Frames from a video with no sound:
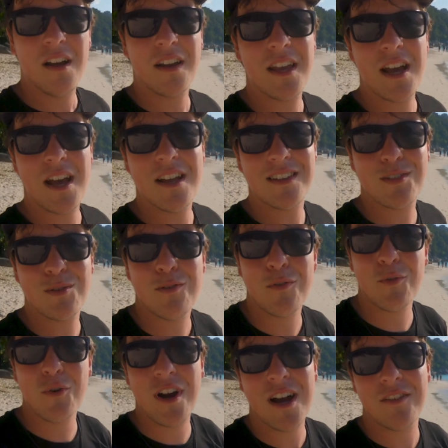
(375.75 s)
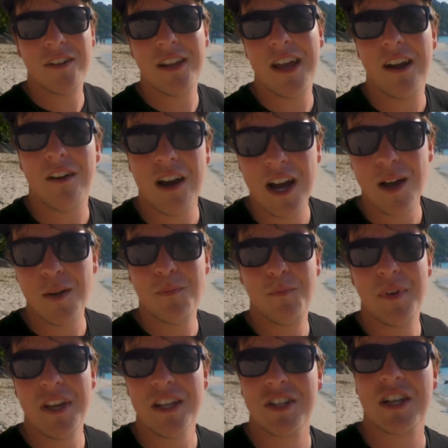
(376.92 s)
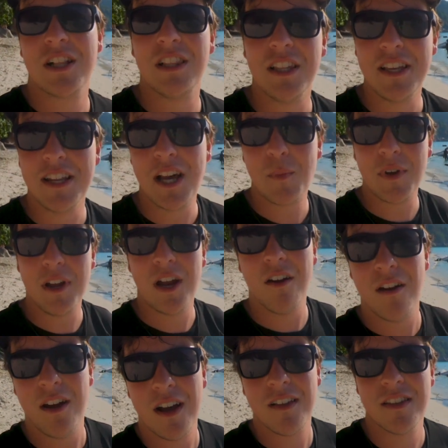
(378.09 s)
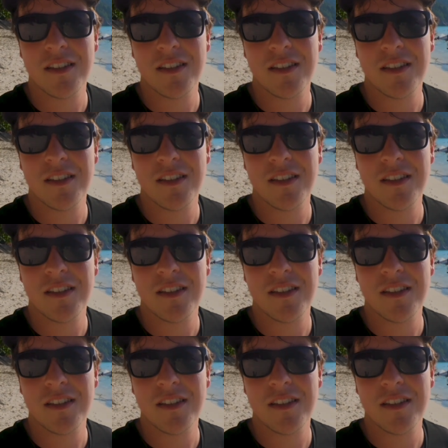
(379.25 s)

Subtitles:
Okay, so we arrived at our beach cleanup area.